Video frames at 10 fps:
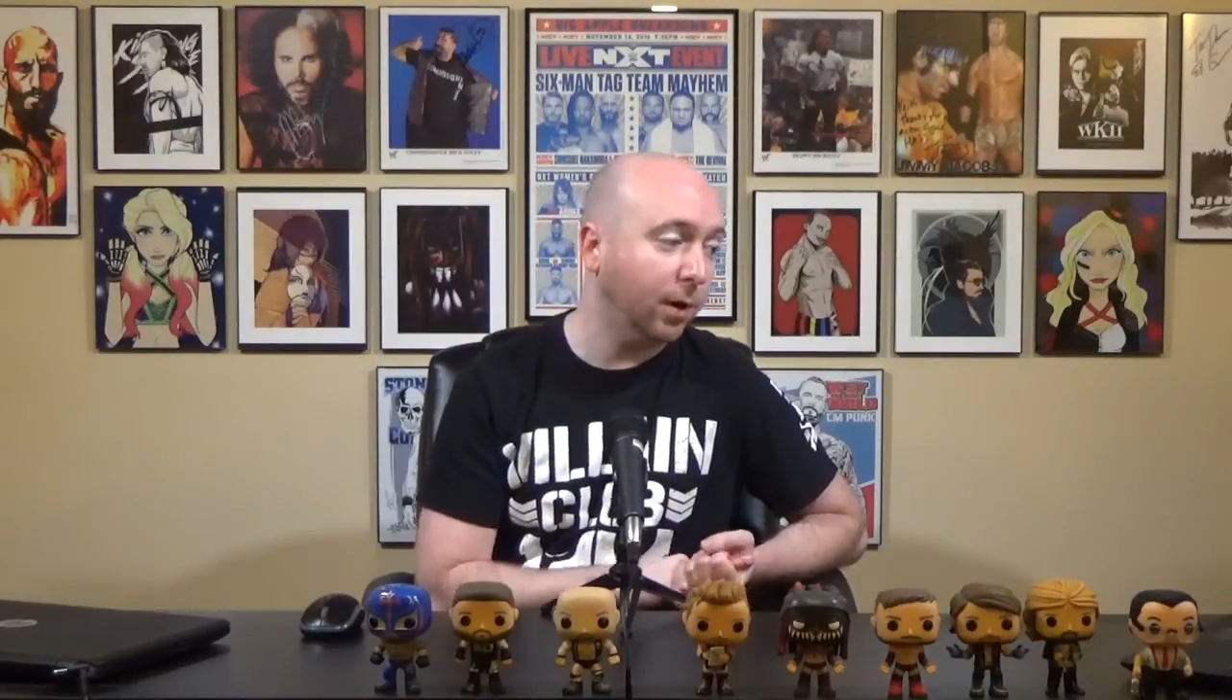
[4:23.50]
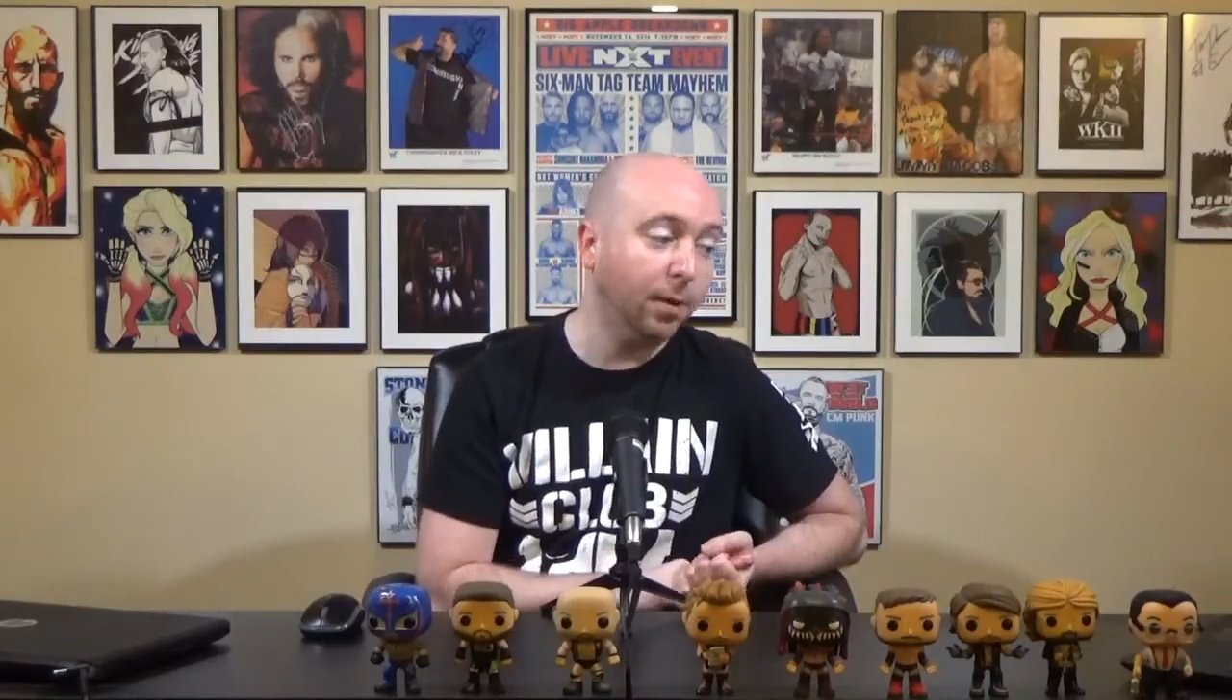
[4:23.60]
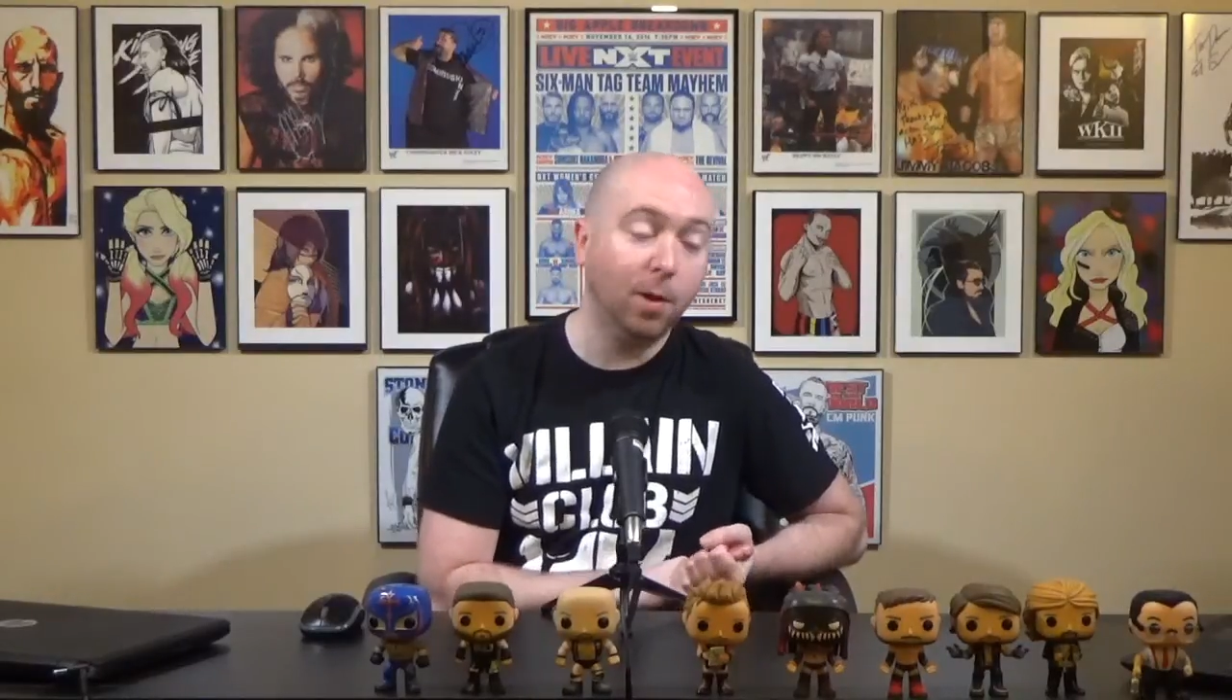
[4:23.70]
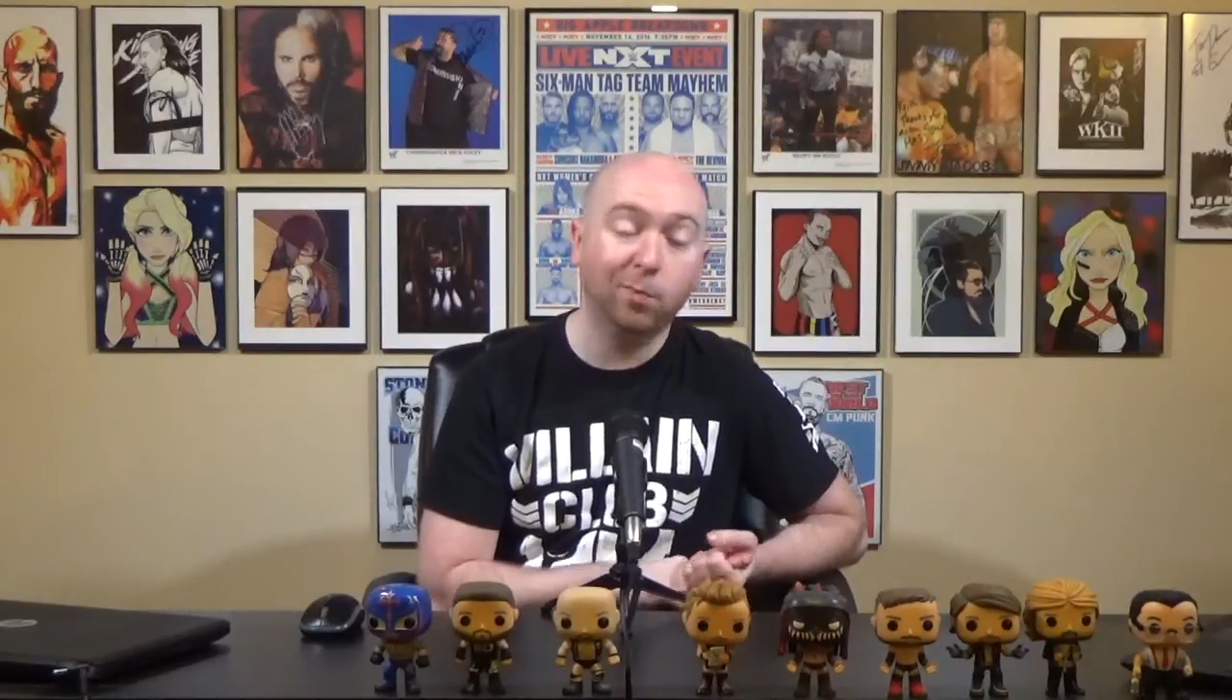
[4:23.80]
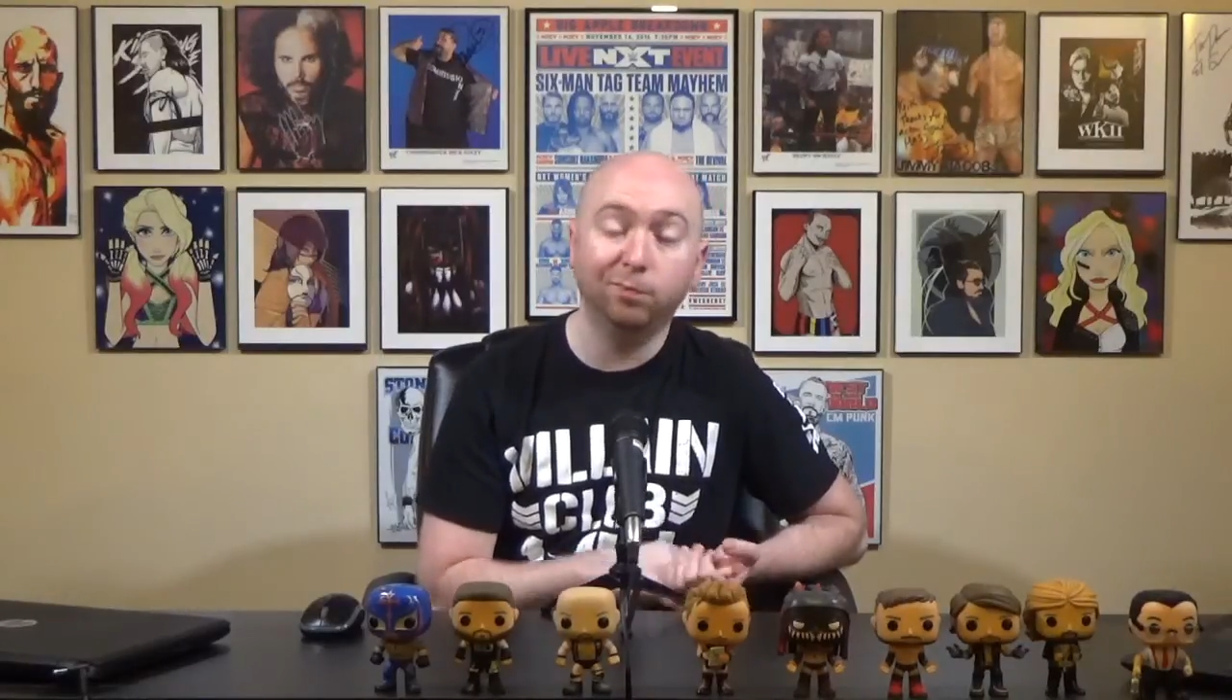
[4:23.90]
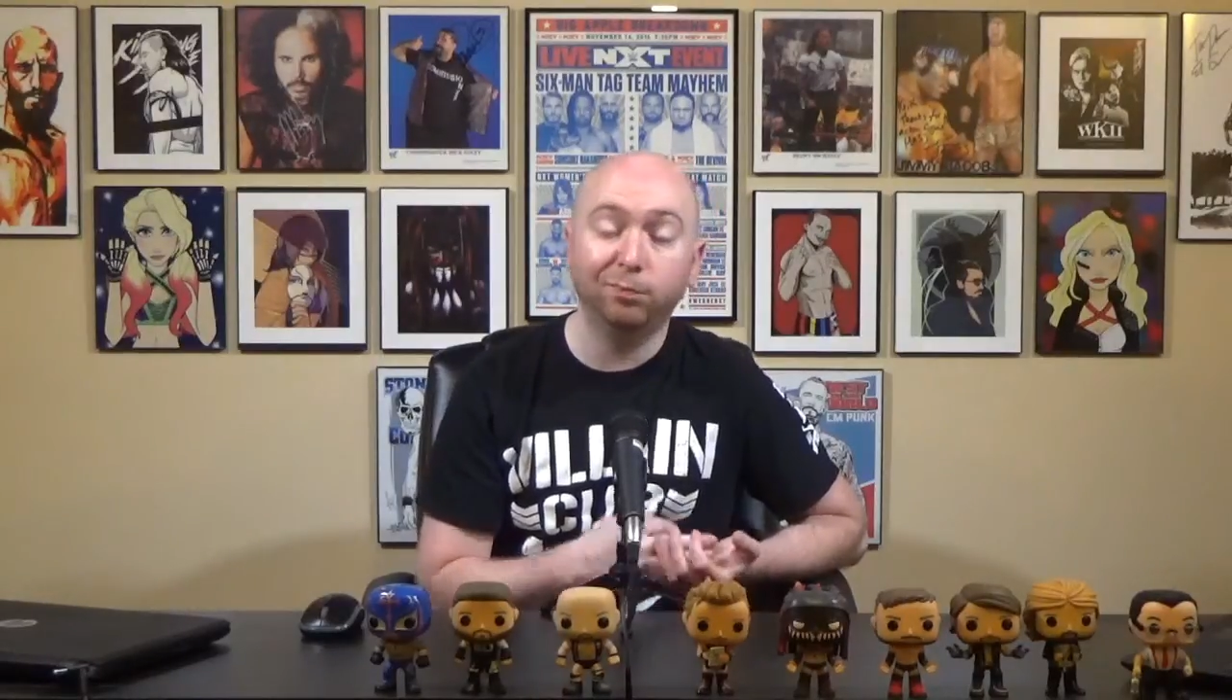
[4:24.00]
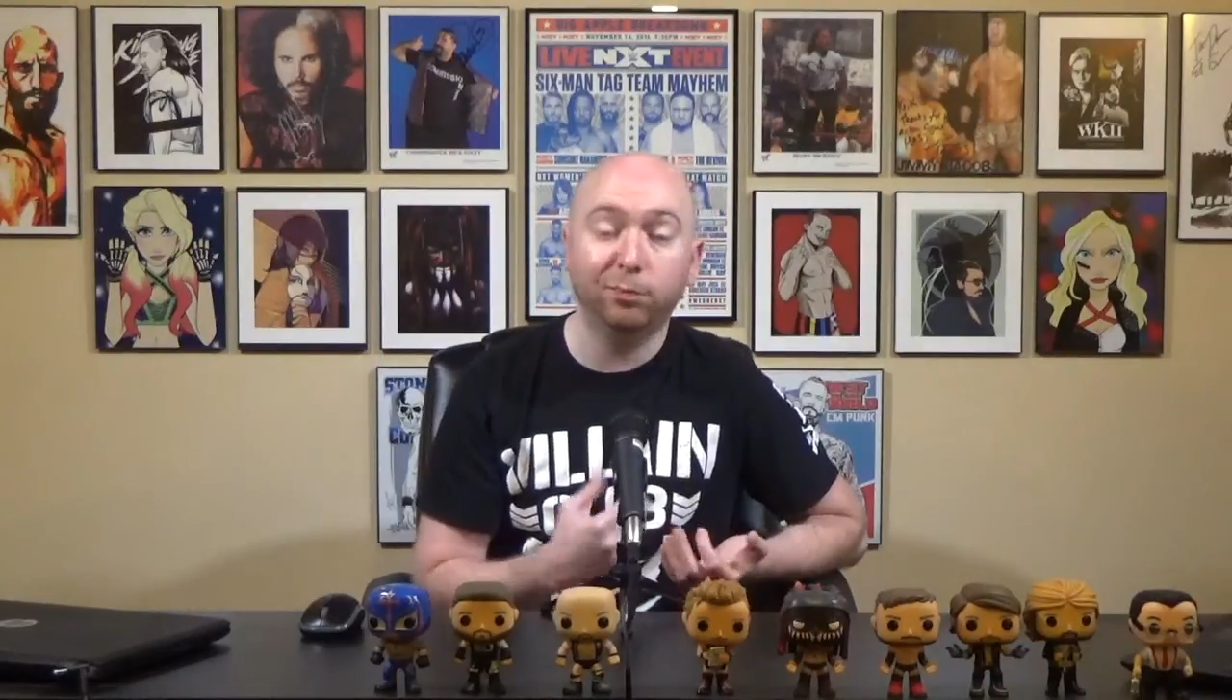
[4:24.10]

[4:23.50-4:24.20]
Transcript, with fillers: I'm